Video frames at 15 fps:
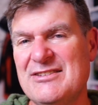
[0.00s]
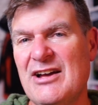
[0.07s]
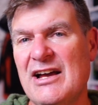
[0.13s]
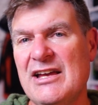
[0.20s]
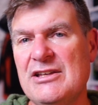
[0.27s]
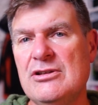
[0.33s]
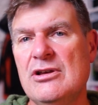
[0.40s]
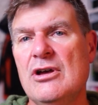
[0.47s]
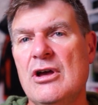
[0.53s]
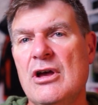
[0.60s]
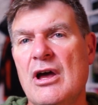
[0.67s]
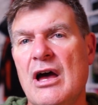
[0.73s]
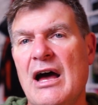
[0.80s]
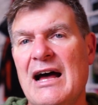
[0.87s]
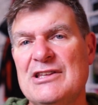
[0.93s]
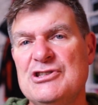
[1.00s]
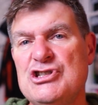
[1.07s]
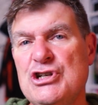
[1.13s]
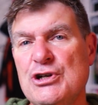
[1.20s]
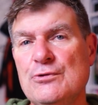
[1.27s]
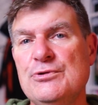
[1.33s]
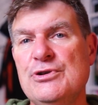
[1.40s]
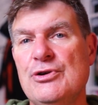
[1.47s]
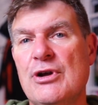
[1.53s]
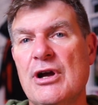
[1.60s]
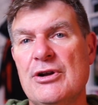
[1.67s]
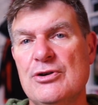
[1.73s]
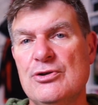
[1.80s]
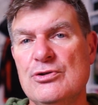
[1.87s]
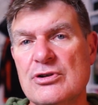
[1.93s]
date until you
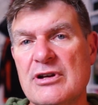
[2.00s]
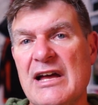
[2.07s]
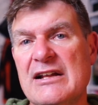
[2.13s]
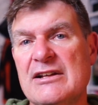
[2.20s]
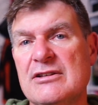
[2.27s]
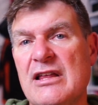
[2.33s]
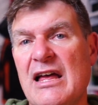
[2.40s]
go to look at it,